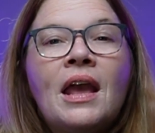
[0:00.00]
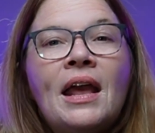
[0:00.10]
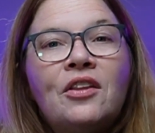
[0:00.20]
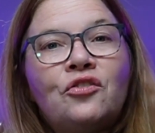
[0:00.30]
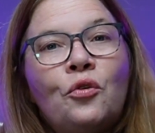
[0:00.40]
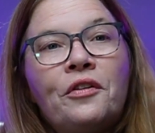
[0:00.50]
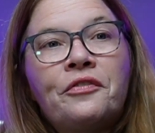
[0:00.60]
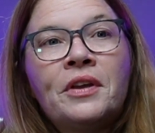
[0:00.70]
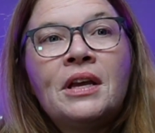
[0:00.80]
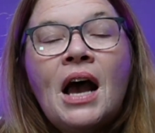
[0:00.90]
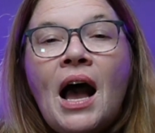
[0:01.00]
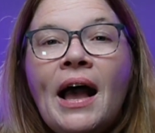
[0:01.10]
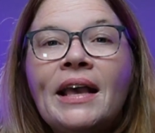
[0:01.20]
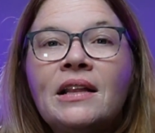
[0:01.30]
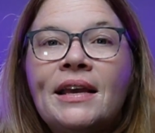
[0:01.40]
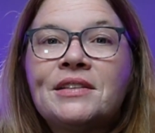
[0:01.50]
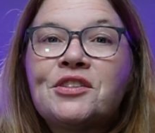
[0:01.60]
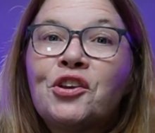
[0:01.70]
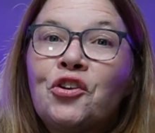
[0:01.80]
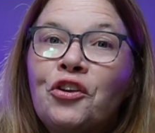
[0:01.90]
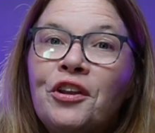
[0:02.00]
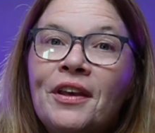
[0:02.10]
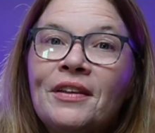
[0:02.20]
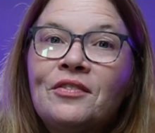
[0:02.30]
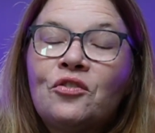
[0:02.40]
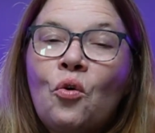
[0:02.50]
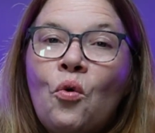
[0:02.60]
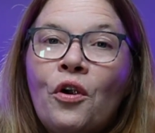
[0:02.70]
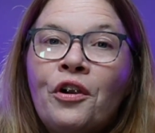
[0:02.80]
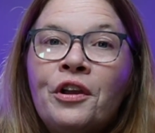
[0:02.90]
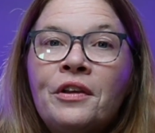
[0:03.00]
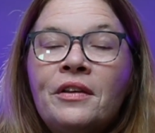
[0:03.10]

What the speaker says: and it sort of highlights the goodness or